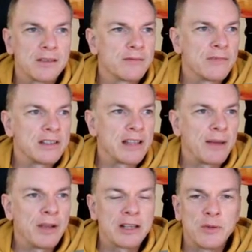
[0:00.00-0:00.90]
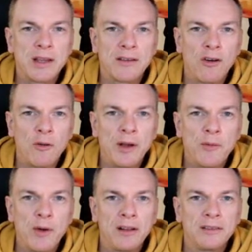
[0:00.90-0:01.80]
this time next week, all
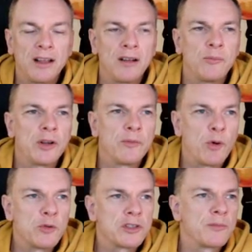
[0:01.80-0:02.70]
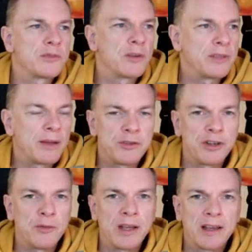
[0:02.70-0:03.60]
being well. I'll put a post up sometime during
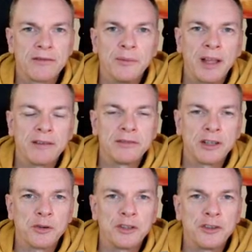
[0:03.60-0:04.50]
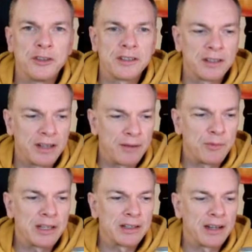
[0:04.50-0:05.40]
the week if I'm definitely going to do it. And then
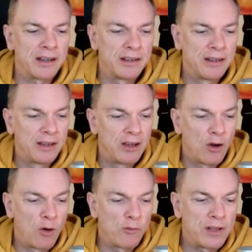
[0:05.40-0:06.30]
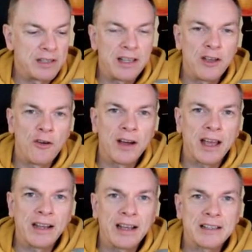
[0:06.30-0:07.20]
we can to uh, hopefully see you all
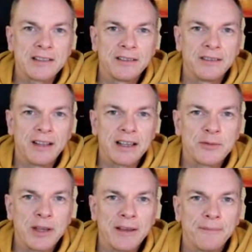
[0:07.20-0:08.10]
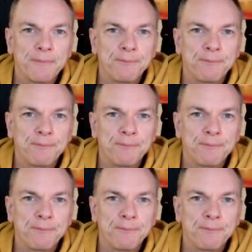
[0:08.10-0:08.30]
again next next week.